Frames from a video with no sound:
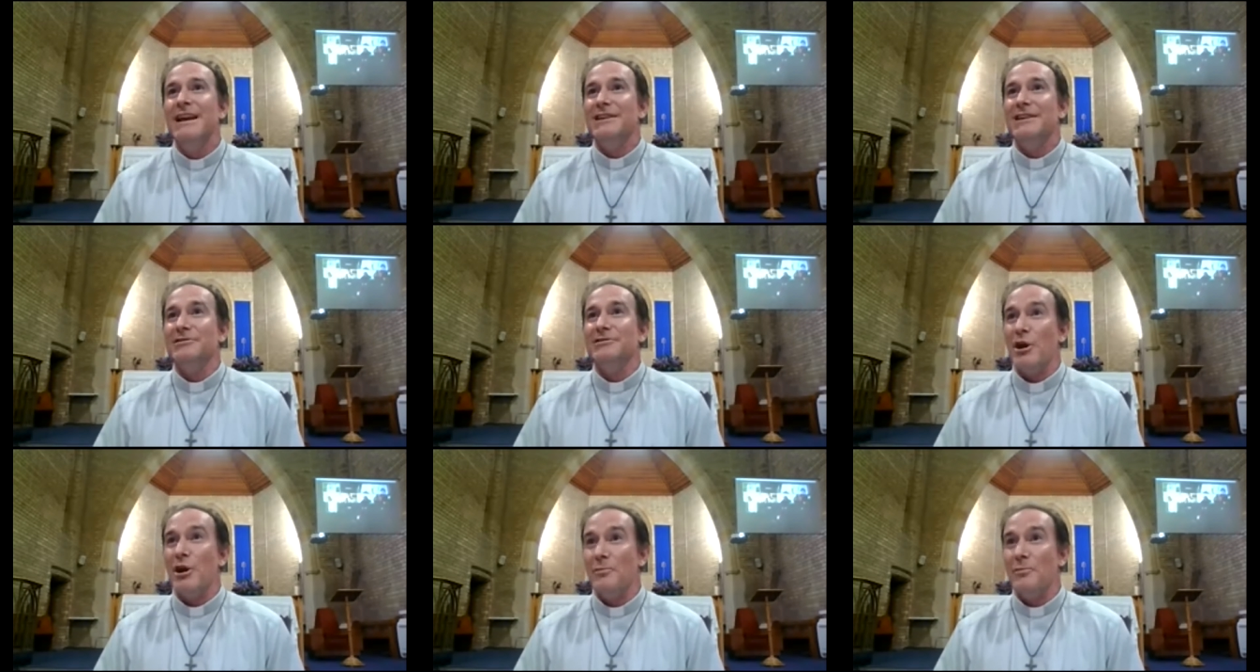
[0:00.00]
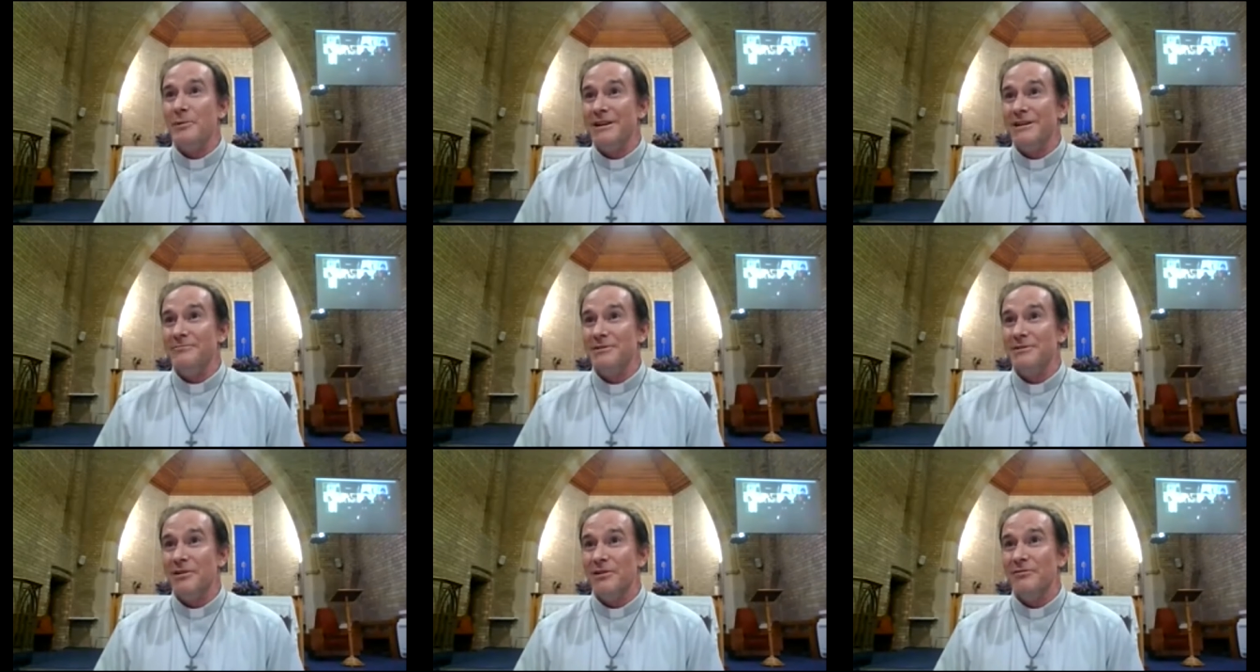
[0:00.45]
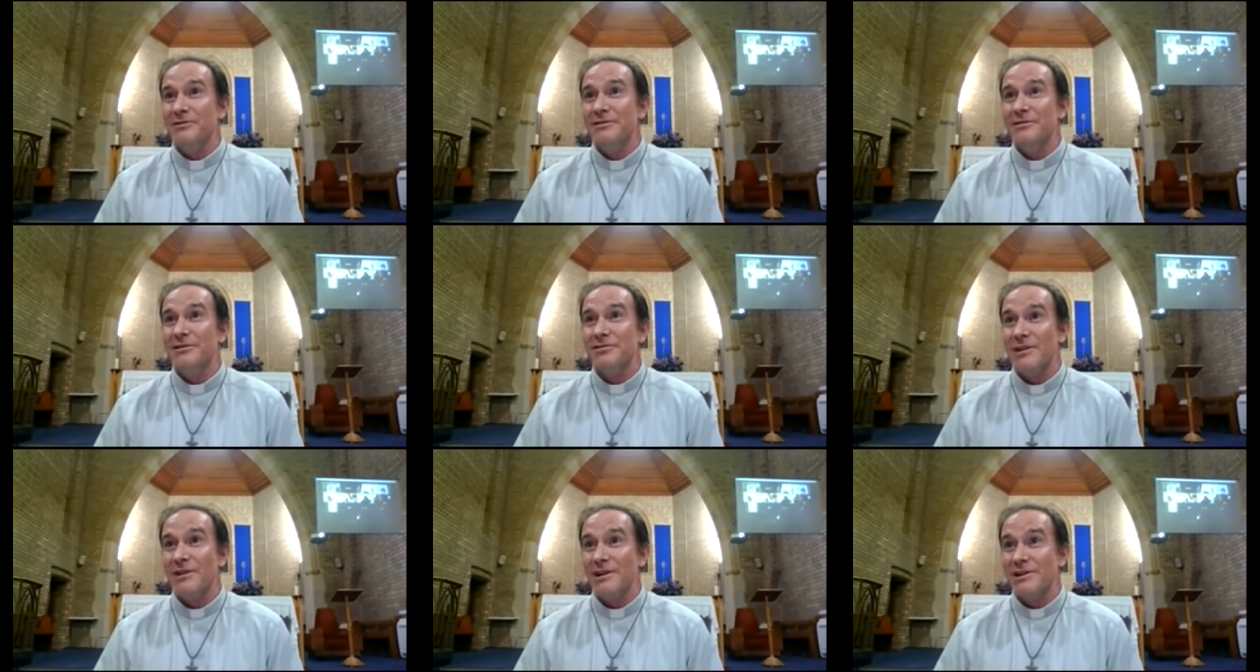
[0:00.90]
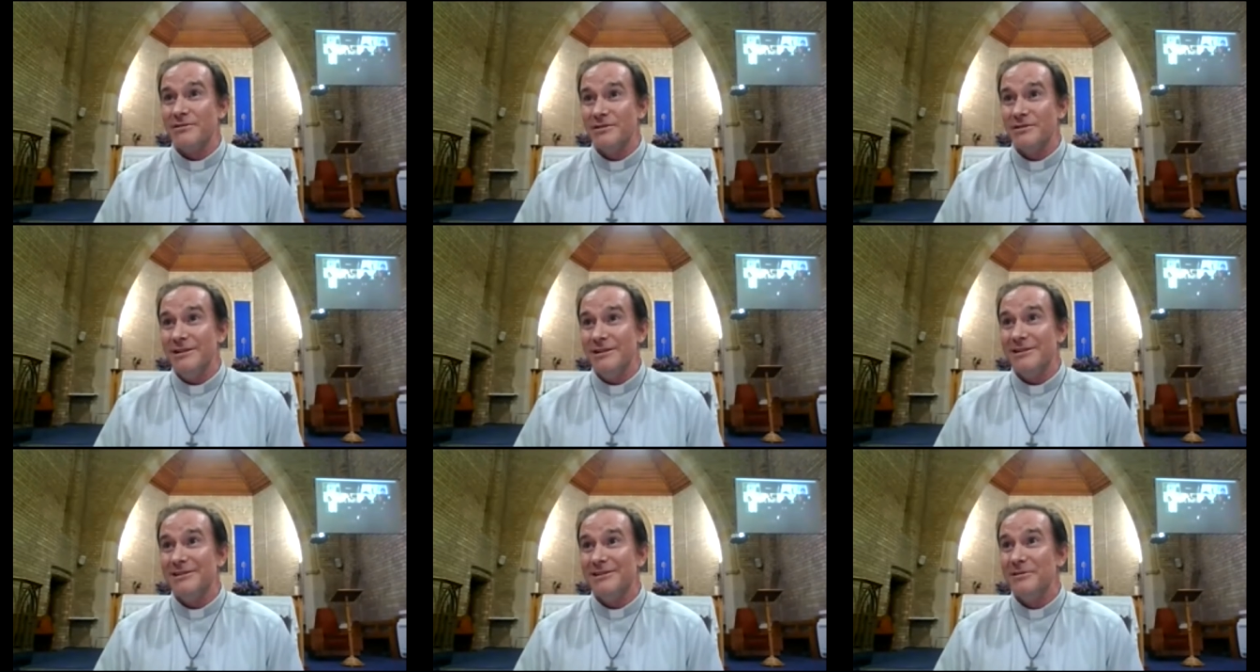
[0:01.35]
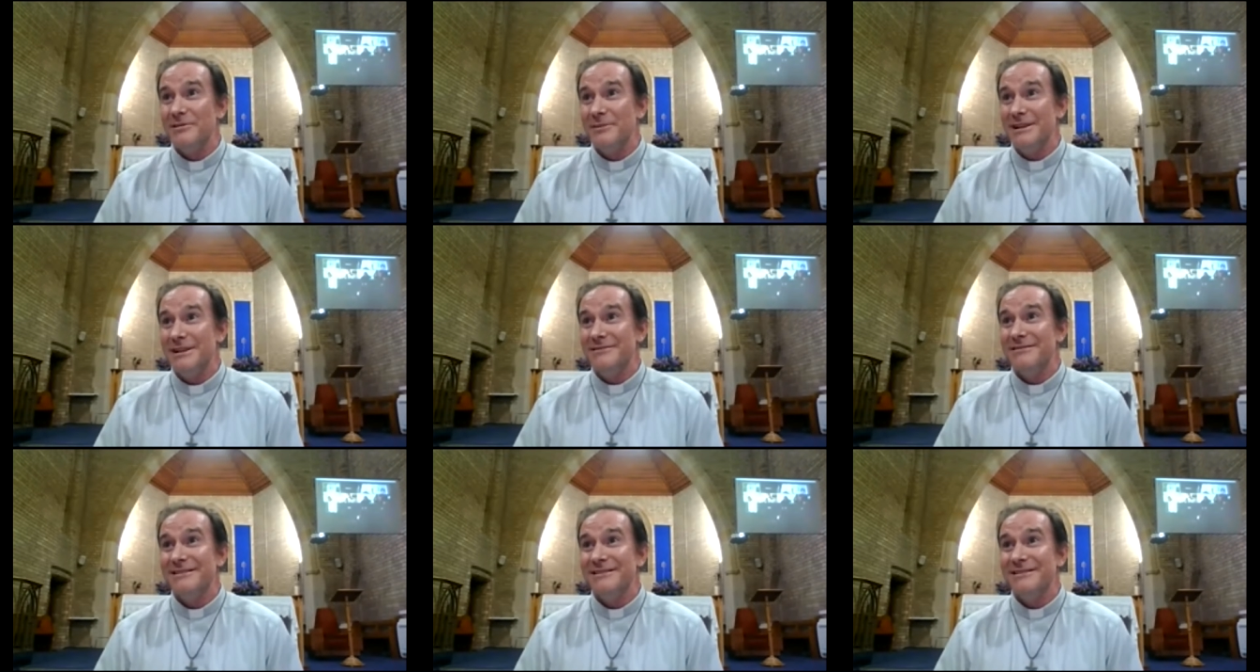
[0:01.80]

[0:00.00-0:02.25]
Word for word: he was helping himself to the treasury a little bit.